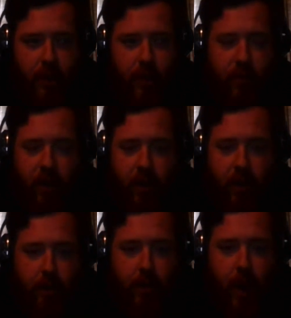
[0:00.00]
You've got
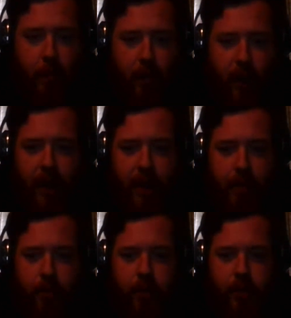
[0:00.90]
to apply that
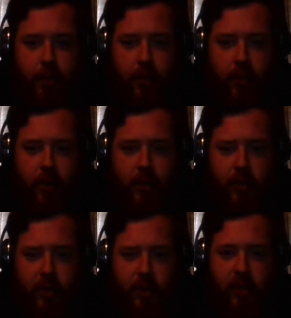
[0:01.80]
principle
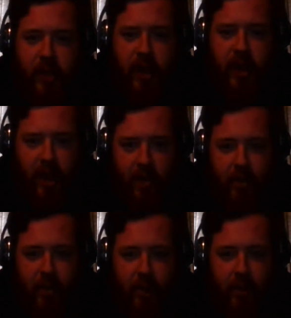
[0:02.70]
consistently and
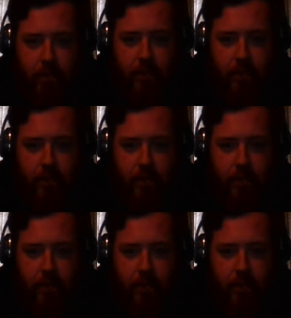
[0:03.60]
evenly.